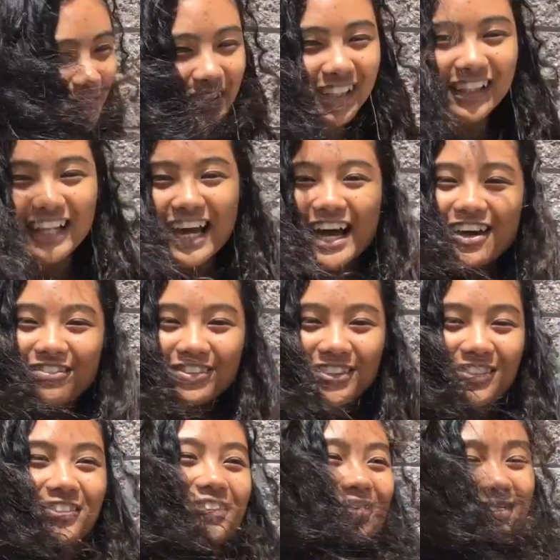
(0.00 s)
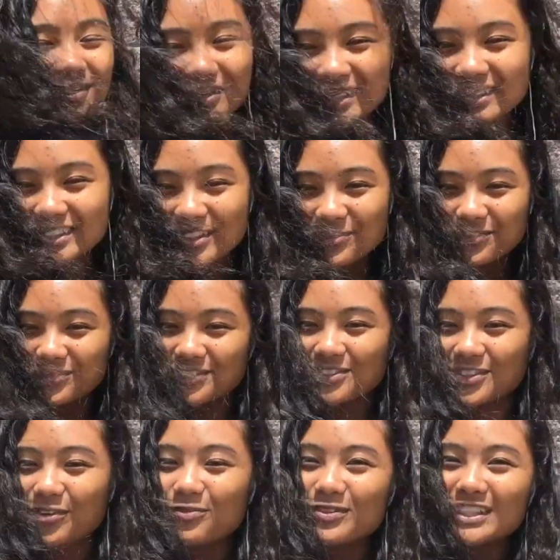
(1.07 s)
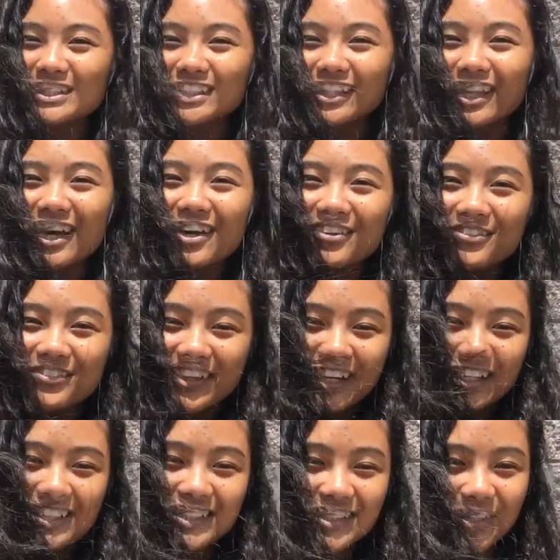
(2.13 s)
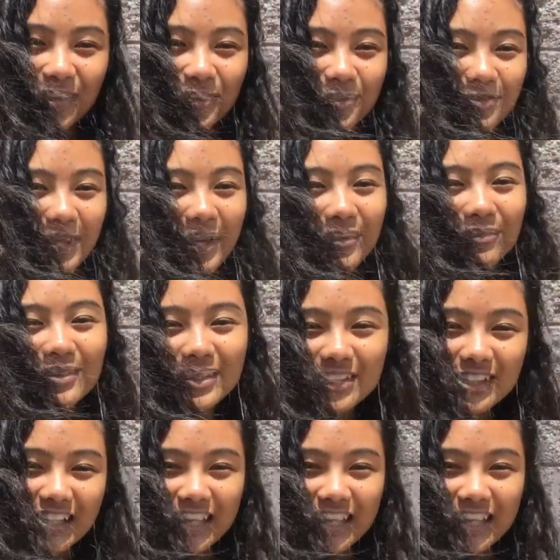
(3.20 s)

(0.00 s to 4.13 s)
me laugh, and you guys give me so much love, and I just hope that we